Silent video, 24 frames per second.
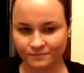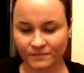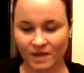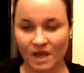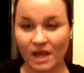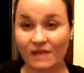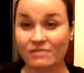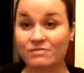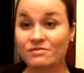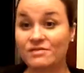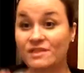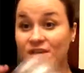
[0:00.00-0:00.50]

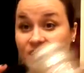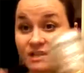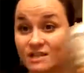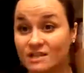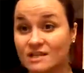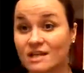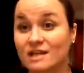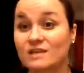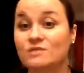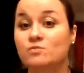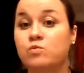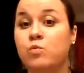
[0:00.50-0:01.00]
and
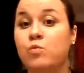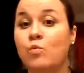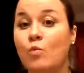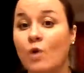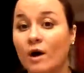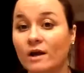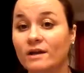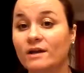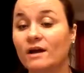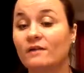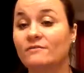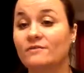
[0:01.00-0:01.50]
this is
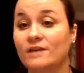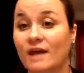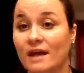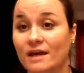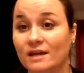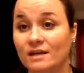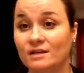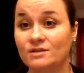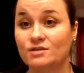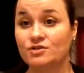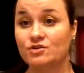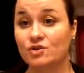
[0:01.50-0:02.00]
one of
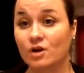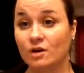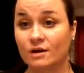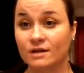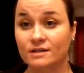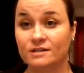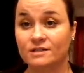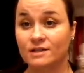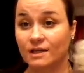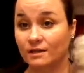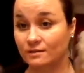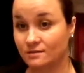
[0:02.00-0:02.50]
Yankee's
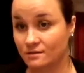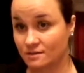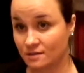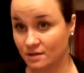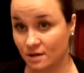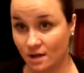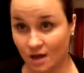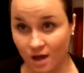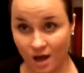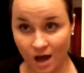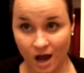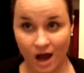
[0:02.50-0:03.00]
strongest scents.
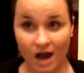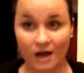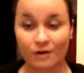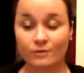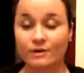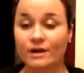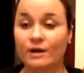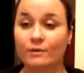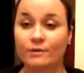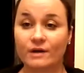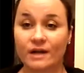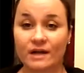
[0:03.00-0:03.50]
I
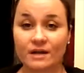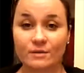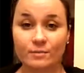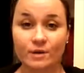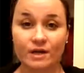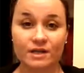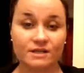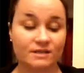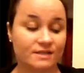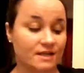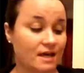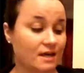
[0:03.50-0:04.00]
don't care what
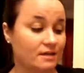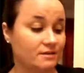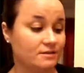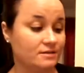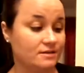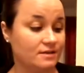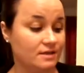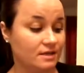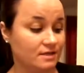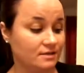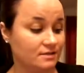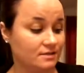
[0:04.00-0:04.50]
anybody
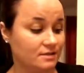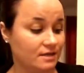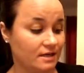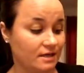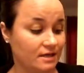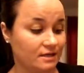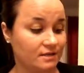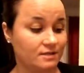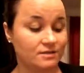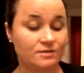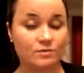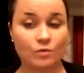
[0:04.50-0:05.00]
says. This
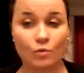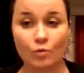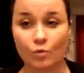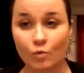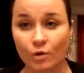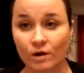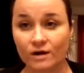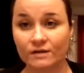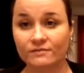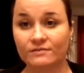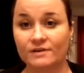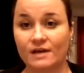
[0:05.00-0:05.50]
is
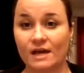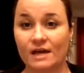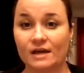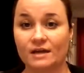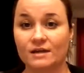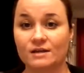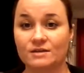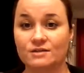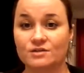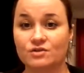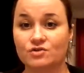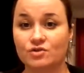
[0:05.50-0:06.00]
one of
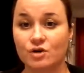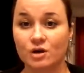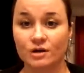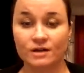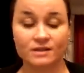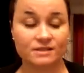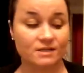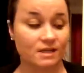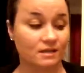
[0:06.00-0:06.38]
Yankee's strongest